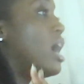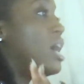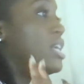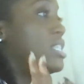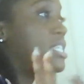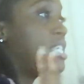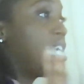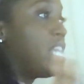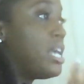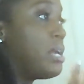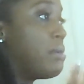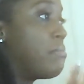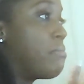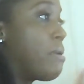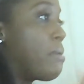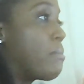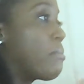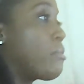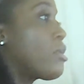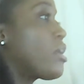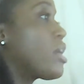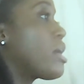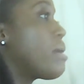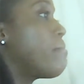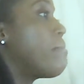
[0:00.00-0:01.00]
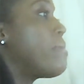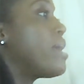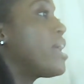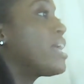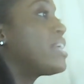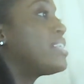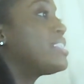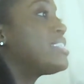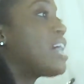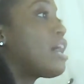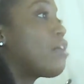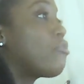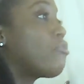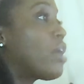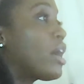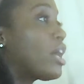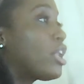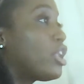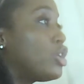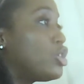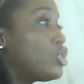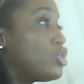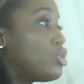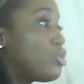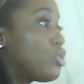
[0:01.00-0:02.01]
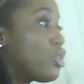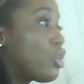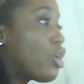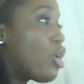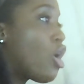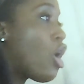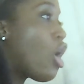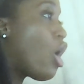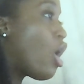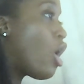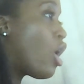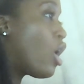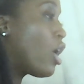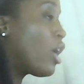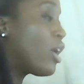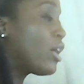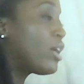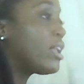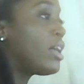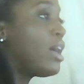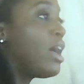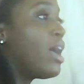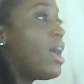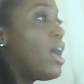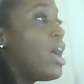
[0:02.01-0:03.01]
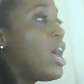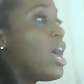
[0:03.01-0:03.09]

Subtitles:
a team member can make it directly to the card.